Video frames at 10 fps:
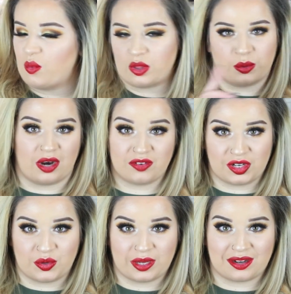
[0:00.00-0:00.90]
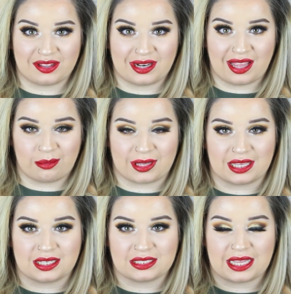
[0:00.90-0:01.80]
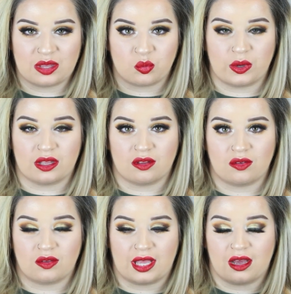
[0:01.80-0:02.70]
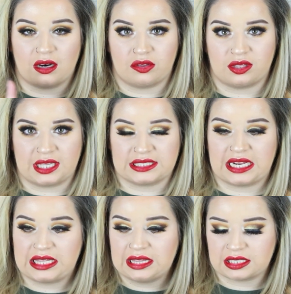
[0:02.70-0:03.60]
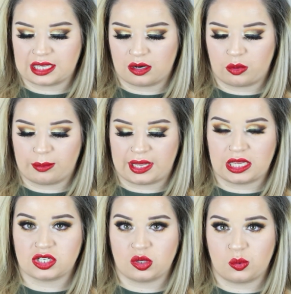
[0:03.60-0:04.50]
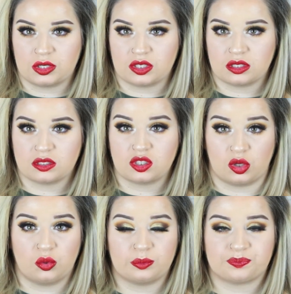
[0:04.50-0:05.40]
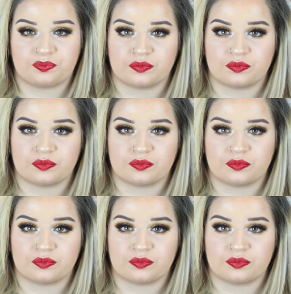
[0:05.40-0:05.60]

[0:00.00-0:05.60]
with whatever you're doing during the day because it will get on other things. And I think that's kind of what my issue was too.